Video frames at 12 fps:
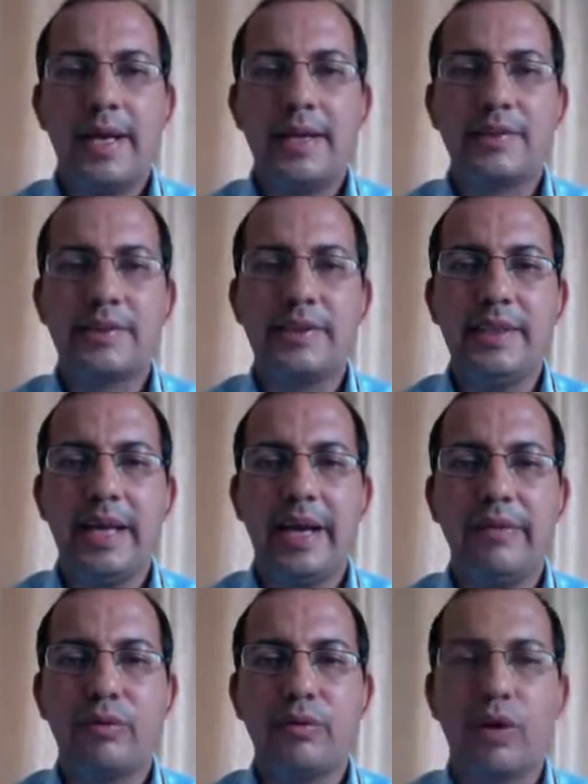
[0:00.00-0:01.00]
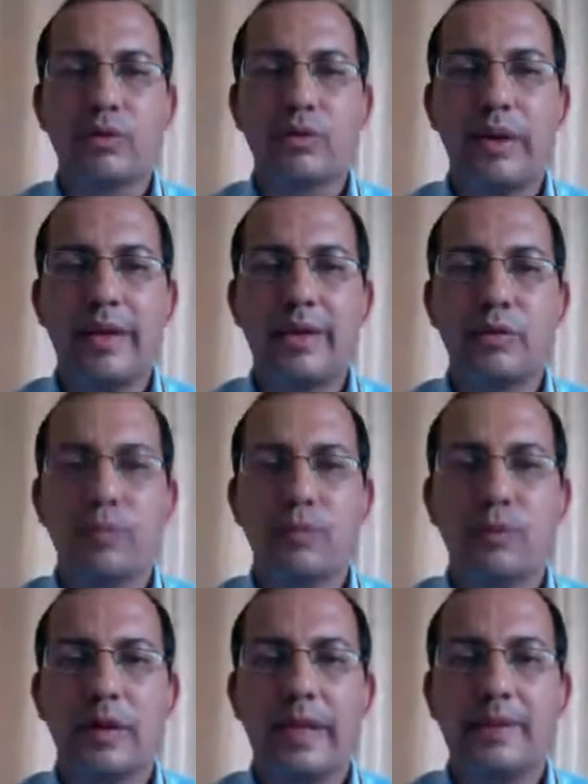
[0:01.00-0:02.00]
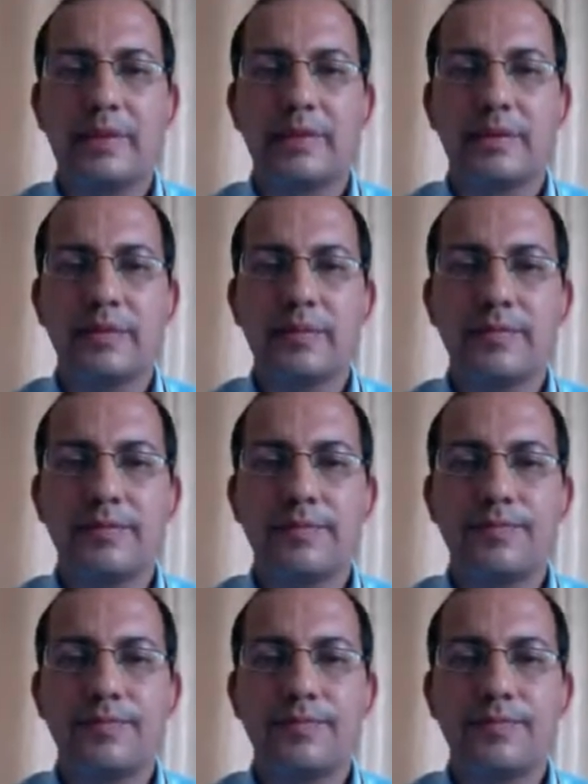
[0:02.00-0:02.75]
And C, I would also like to put like this, no?